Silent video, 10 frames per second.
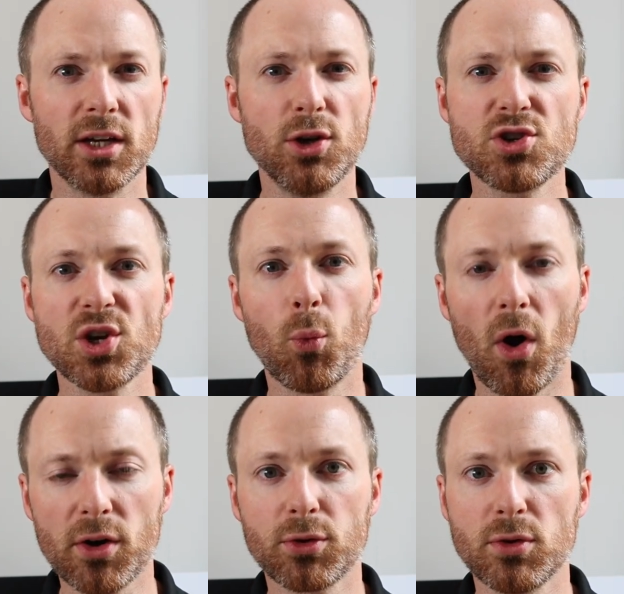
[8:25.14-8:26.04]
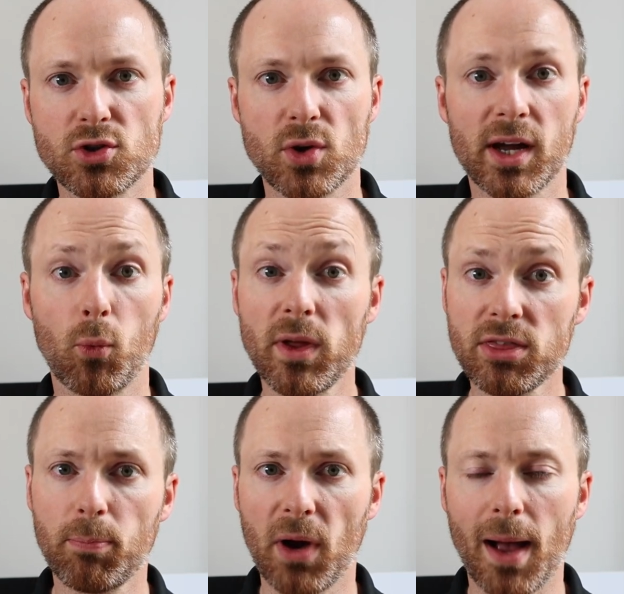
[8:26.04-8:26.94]
you should walk through the trick
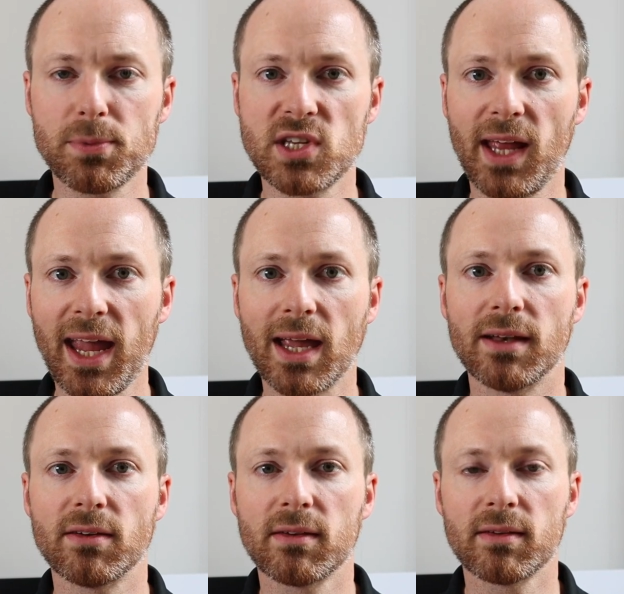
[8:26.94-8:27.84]
with the props in hand.